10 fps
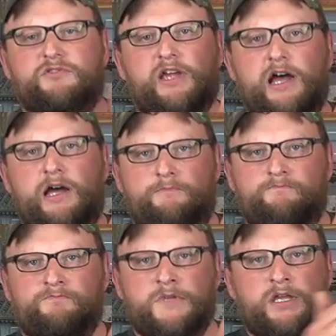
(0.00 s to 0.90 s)
time.
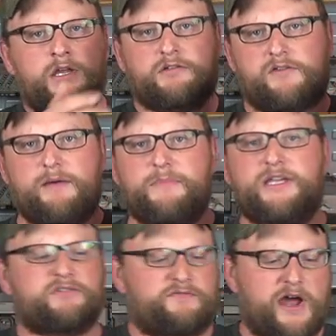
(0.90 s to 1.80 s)
So that
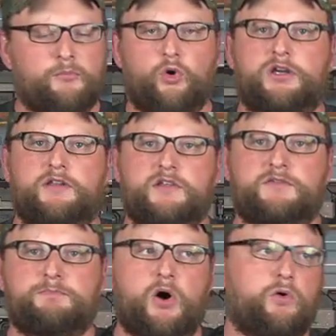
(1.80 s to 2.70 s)
means if I'm working
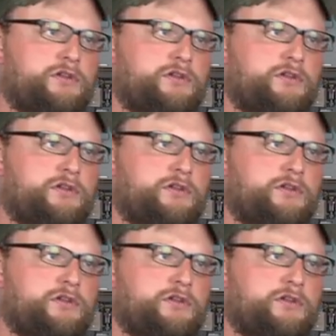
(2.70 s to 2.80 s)
this bolt